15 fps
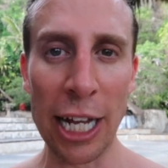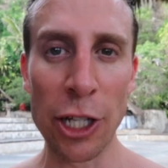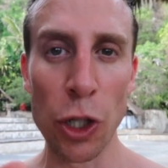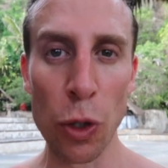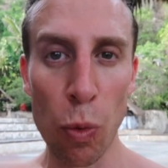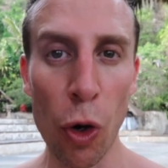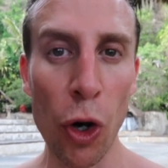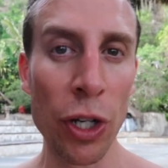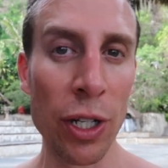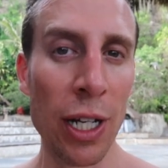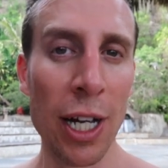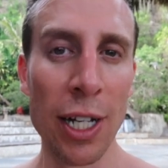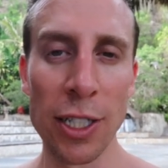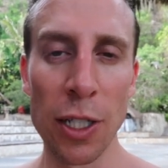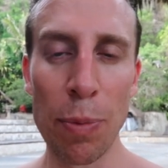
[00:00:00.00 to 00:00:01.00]
and you want
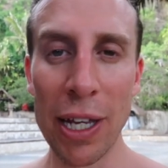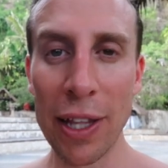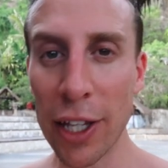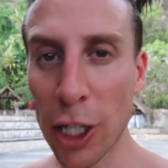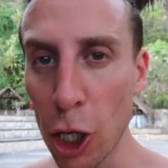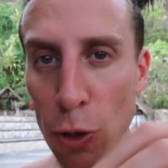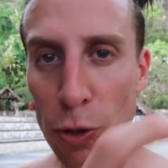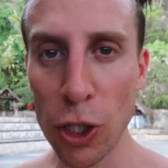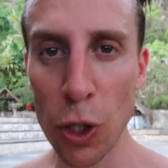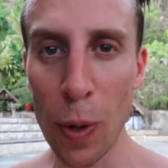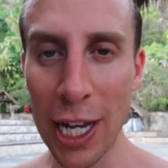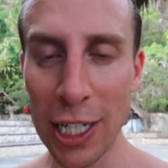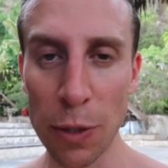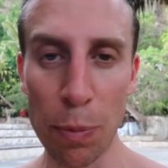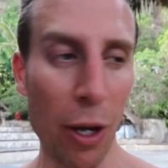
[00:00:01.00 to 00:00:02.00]
to be the go-to
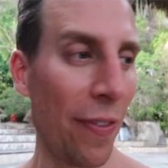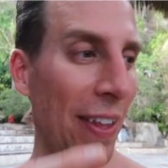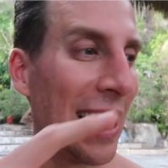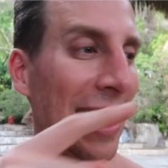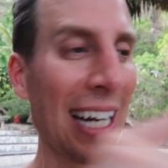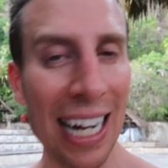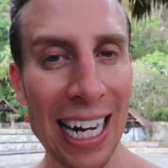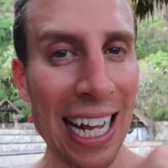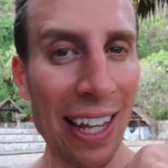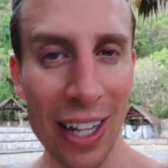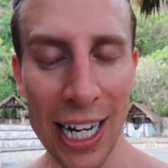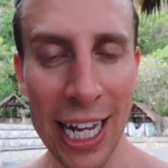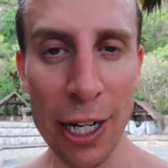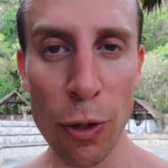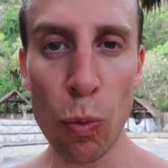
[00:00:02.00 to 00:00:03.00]
expert, then click the
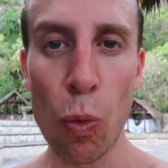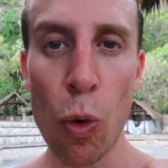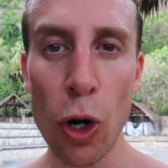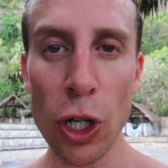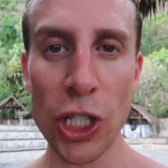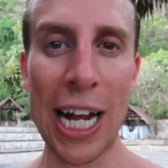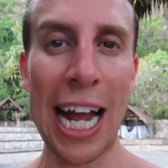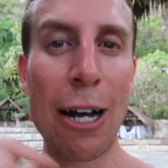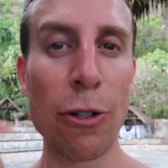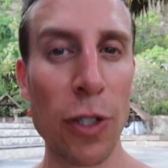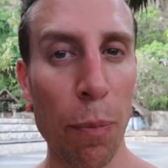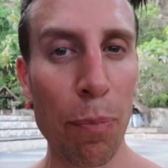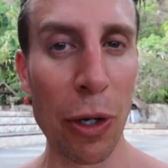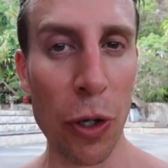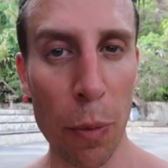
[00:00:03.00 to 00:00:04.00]
link, watch how
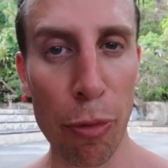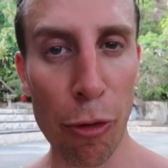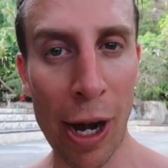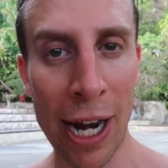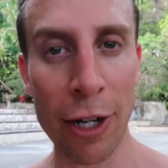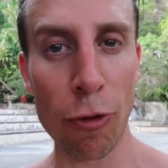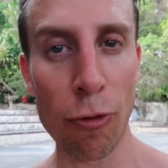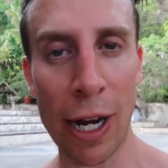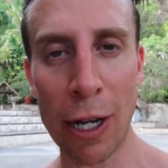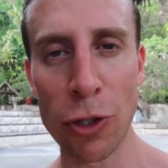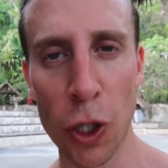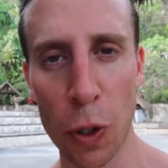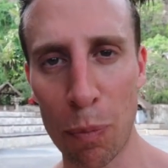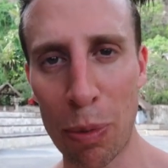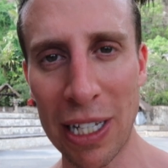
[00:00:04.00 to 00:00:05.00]
to build a brand around
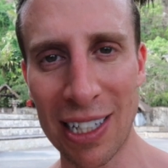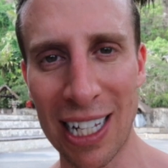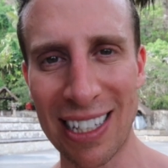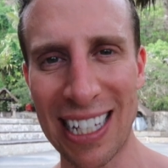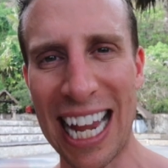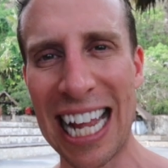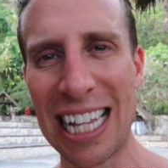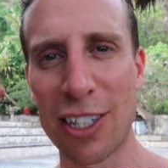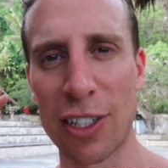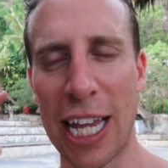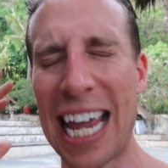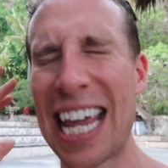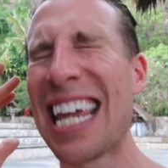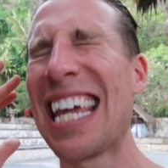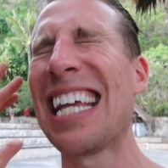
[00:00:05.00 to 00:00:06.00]
your business. It
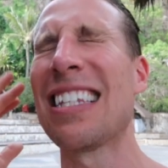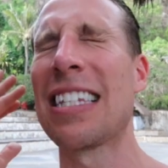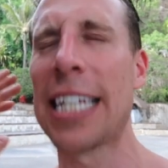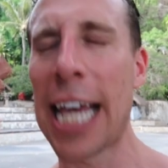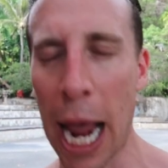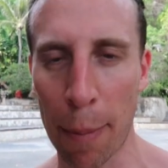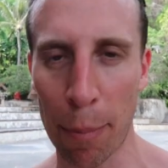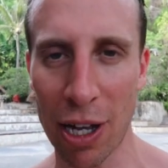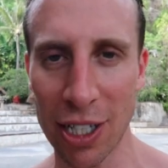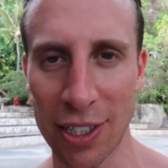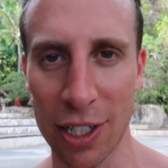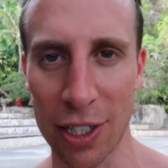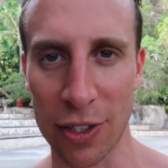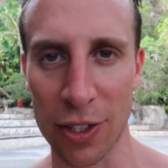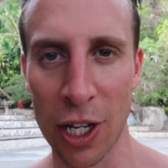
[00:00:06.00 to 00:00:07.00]
is
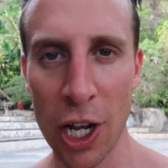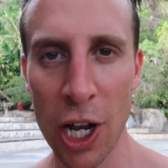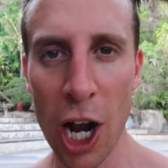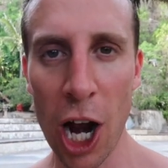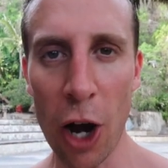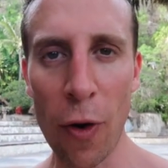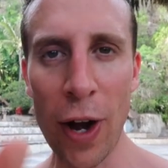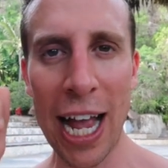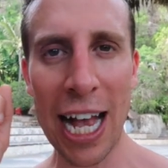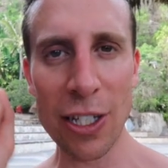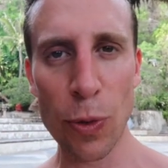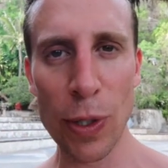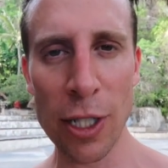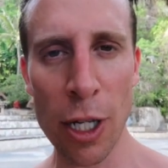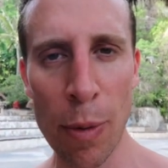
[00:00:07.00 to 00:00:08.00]
gangbusters. All right, as
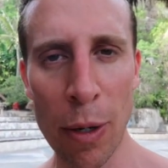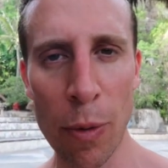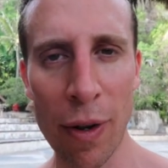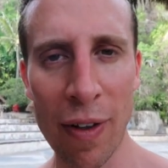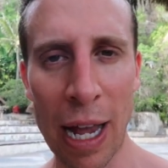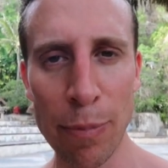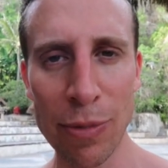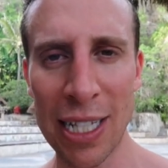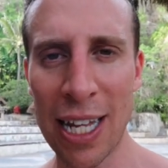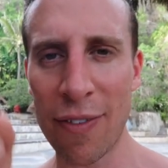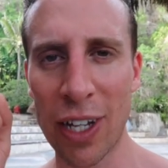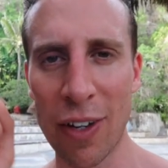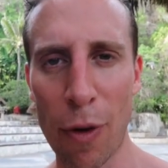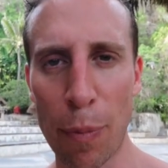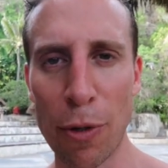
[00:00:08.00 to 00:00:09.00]
always, no matter what happens,
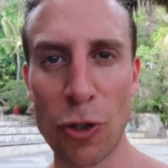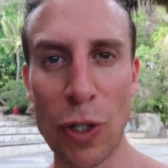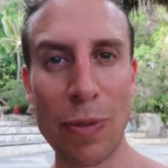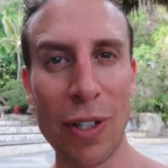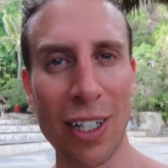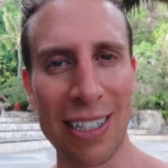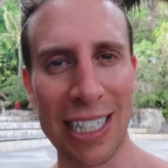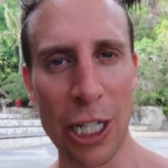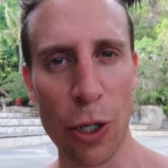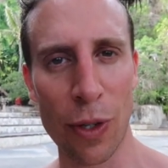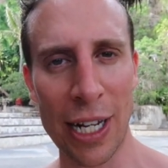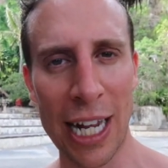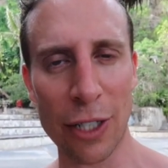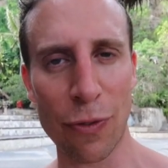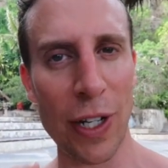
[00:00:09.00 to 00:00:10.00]
never give up on your dreams. I'll see you
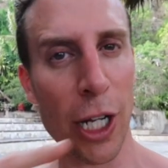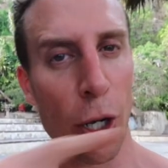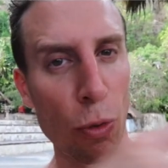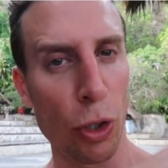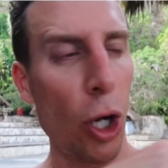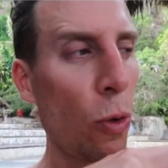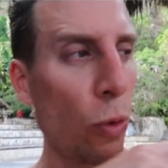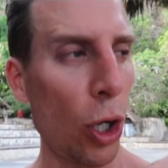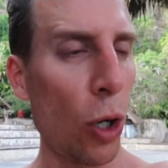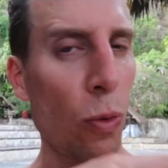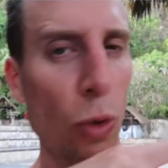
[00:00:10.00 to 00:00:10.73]
in the next video. Go, go,